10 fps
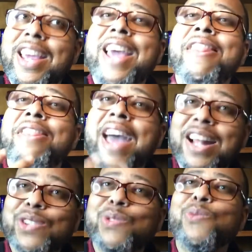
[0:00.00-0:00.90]
And
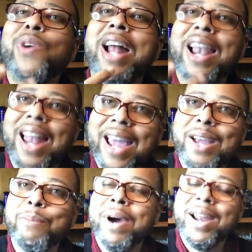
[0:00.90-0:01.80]
that's what I
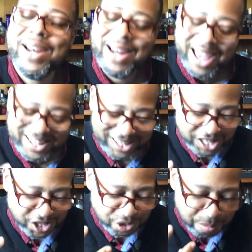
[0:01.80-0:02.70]
like about it. It has
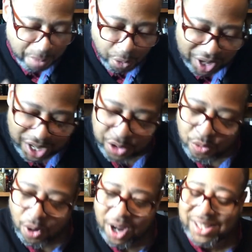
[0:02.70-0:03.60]
this smoky
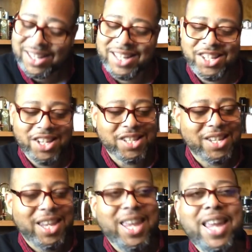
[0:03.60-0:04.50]
nuance that
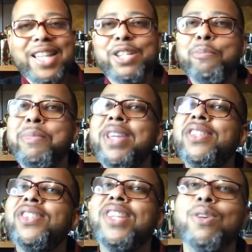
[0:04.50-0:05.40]
just, to me,
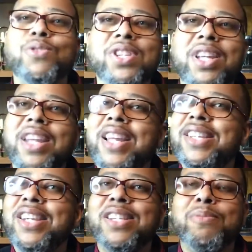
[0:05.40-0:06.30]
seals it
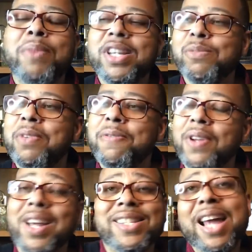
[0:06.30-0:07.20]
and just makes me
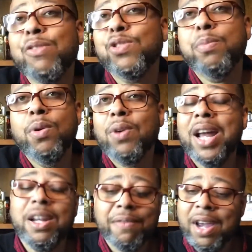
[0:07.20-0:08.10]
feel like, because I don't smoke.
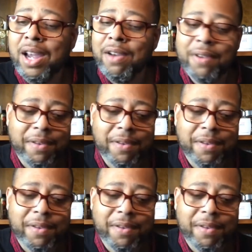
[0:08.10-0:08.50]
I never have.